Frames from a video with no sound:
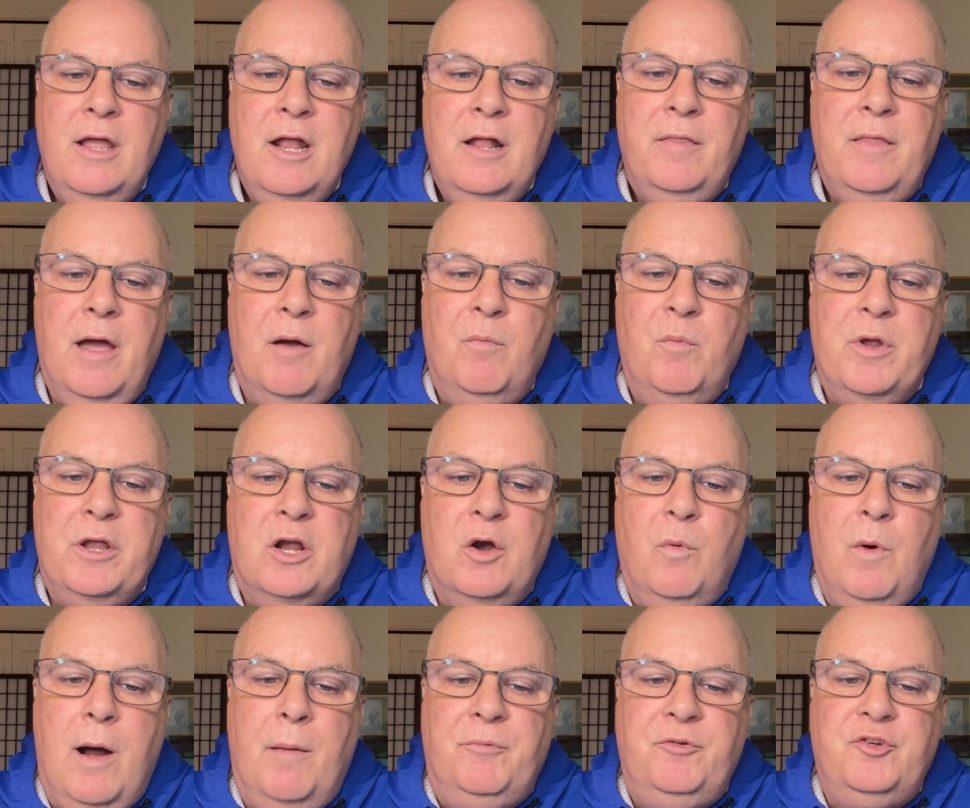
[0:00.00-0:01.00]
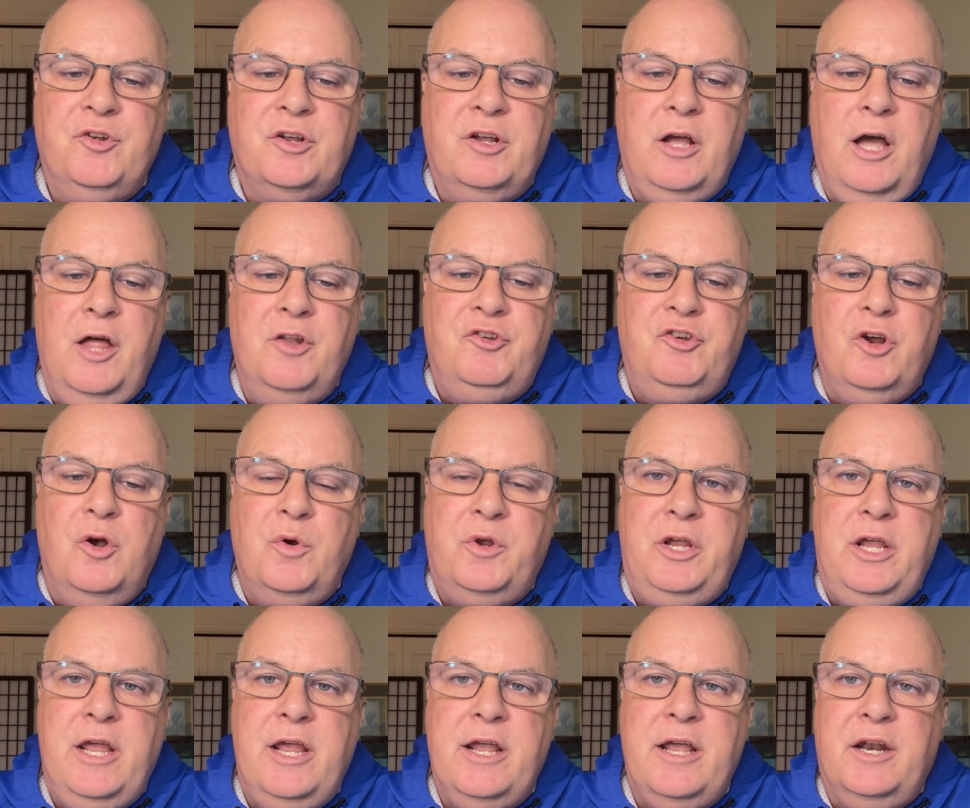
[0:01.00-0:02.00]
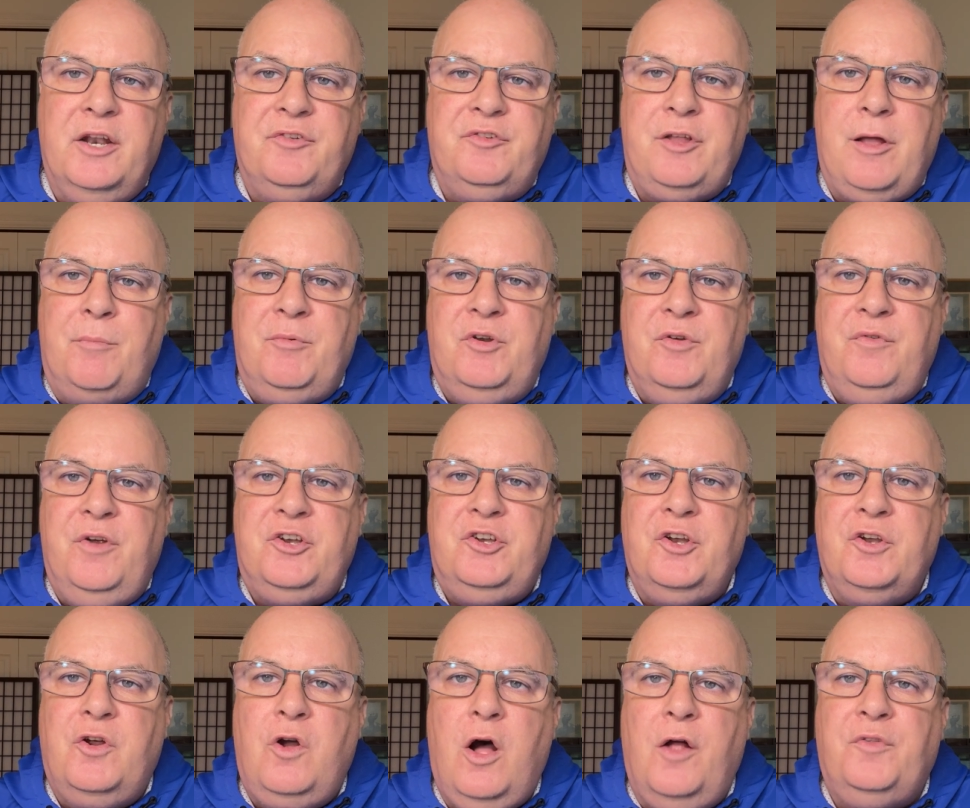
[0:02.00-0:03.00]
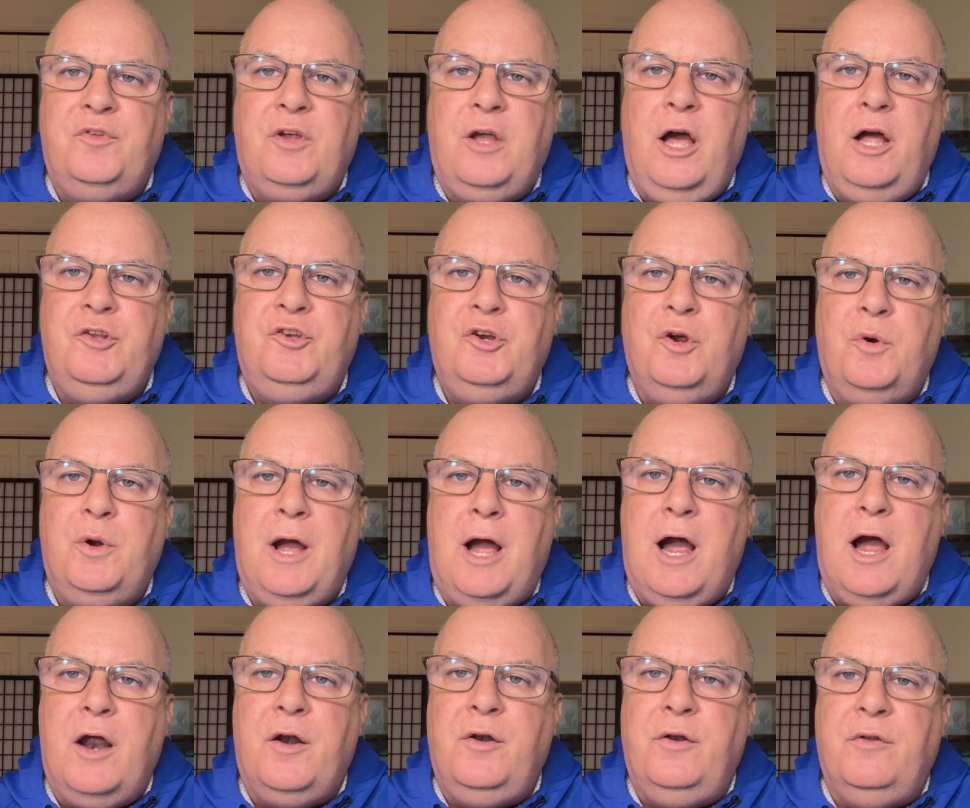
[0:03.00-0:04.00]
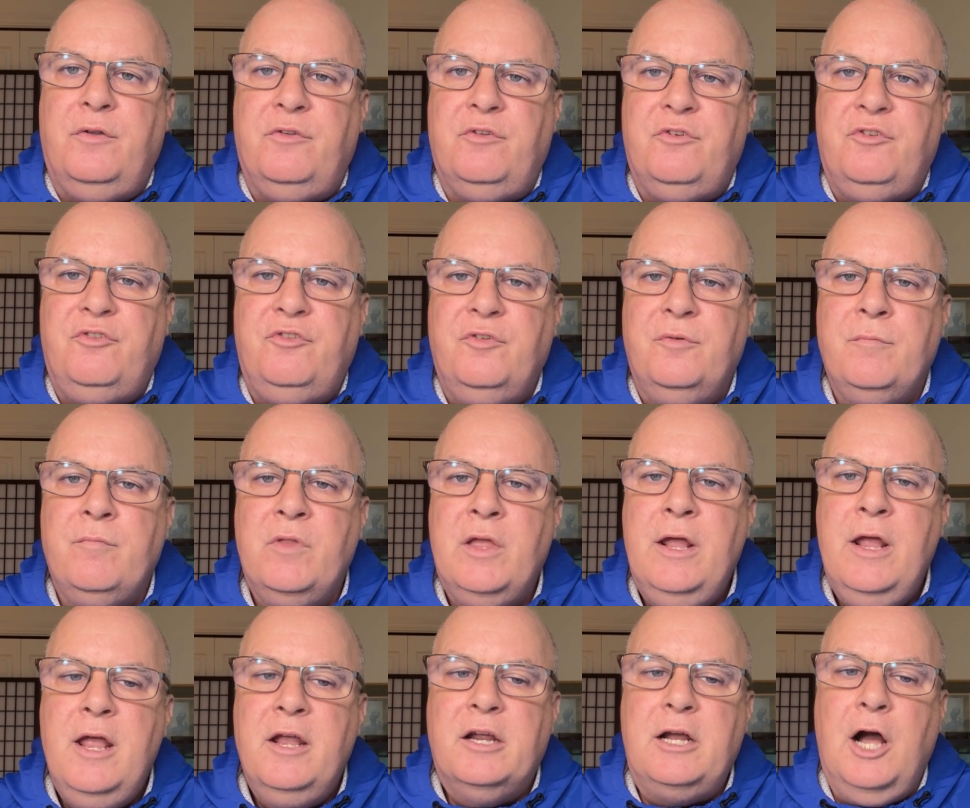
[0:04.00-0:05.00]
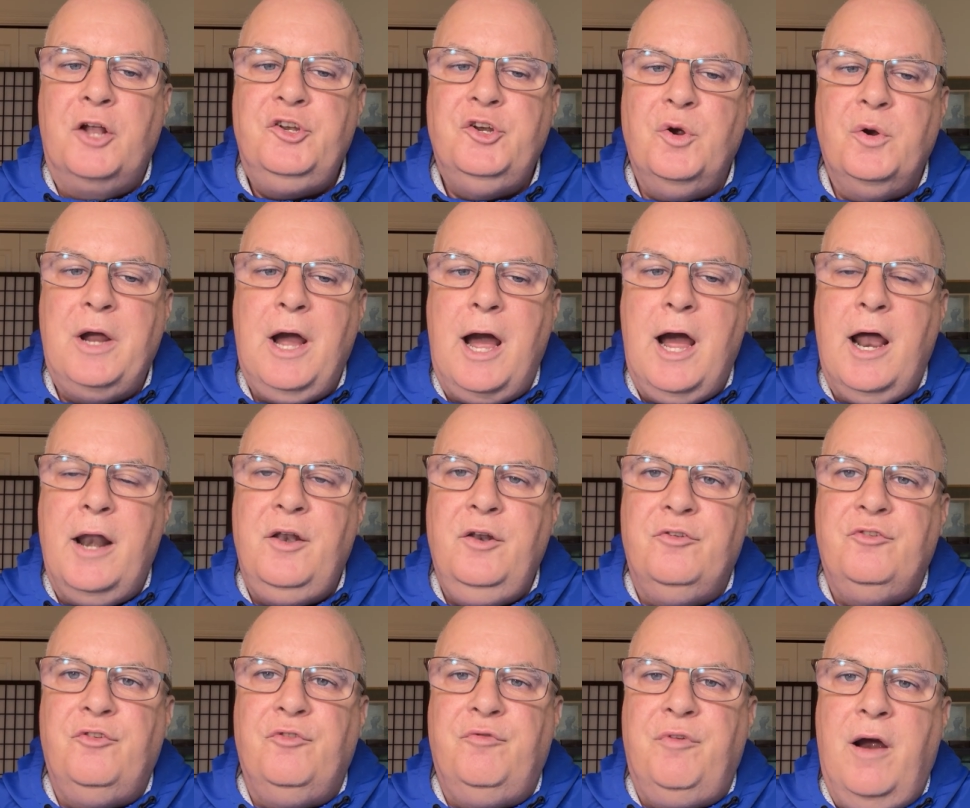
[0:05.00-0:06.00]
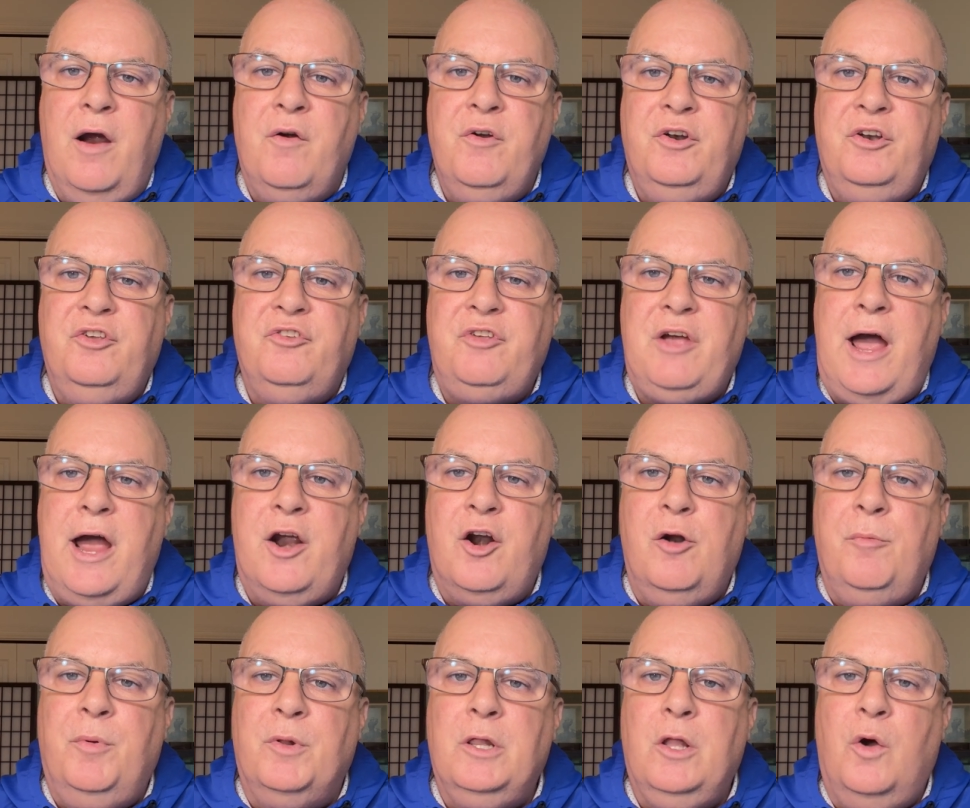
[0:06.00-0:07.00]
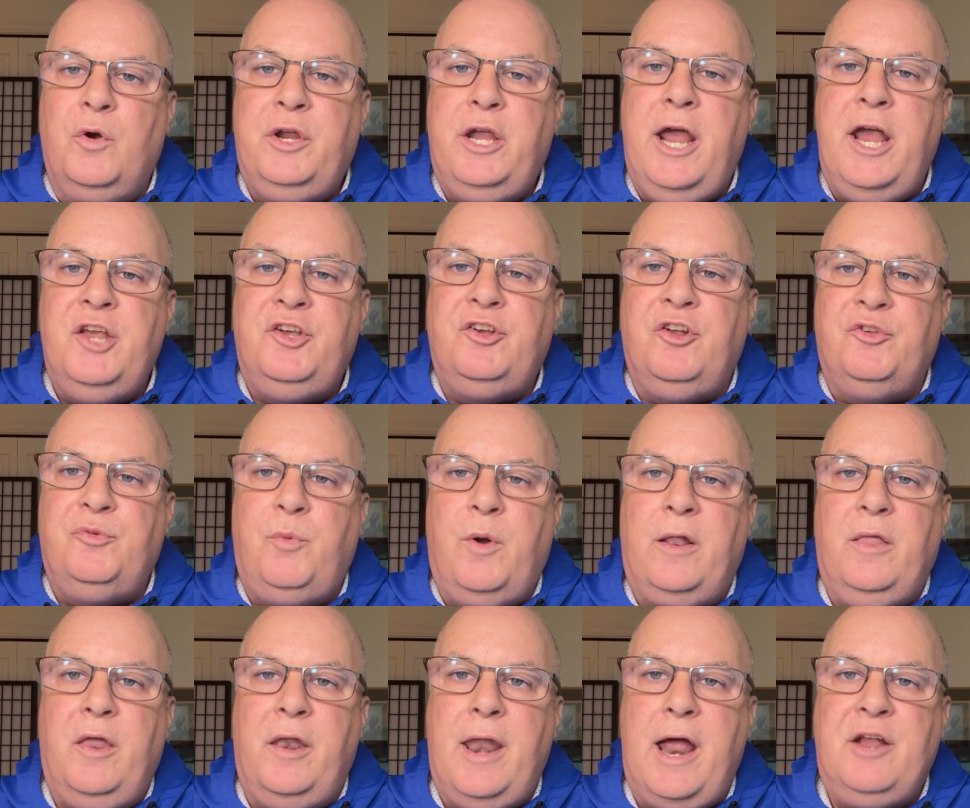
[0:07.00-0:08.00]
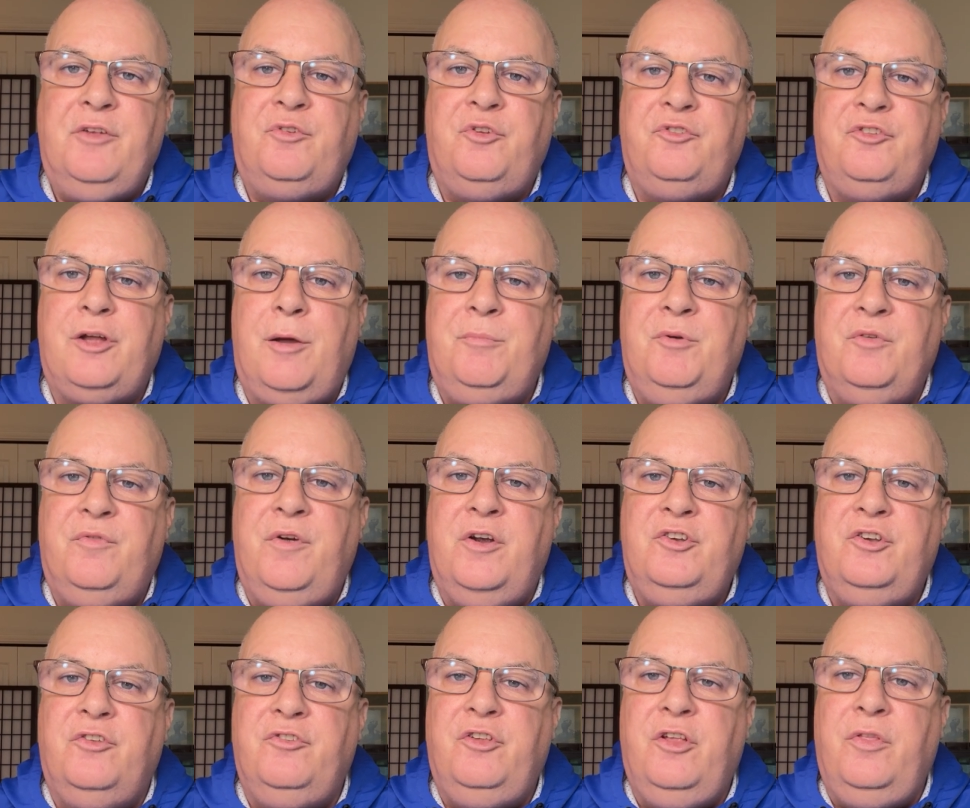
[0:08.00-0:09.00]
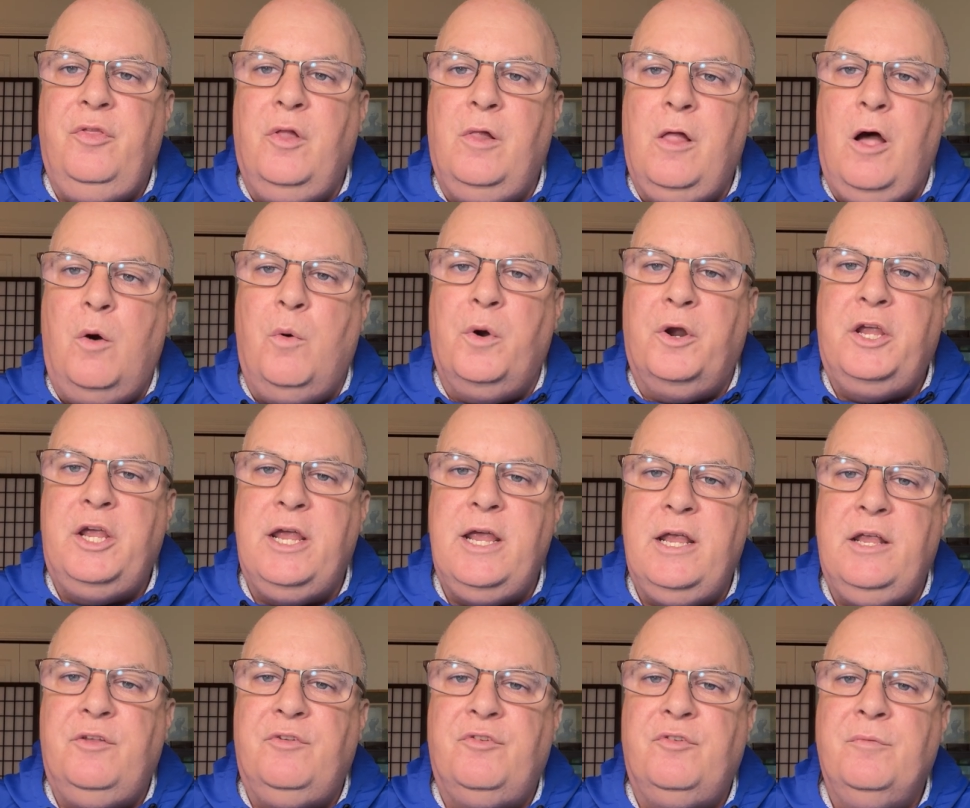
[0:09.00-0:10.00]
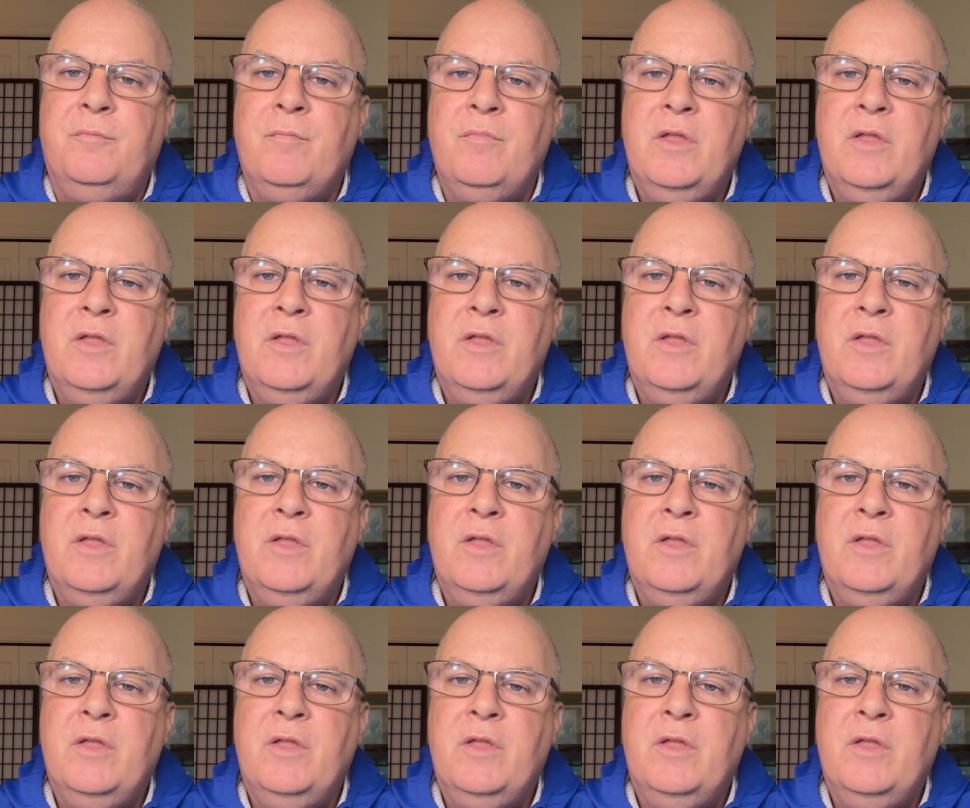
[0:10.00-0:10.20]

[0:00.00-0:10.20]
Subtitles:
Then we go up to Cudjoe Key in a subdivision called Cudjoe Gardens. Cudjoe Gardens is a very desirable location. It's one of the nicest subdivisions in the Lower Keys.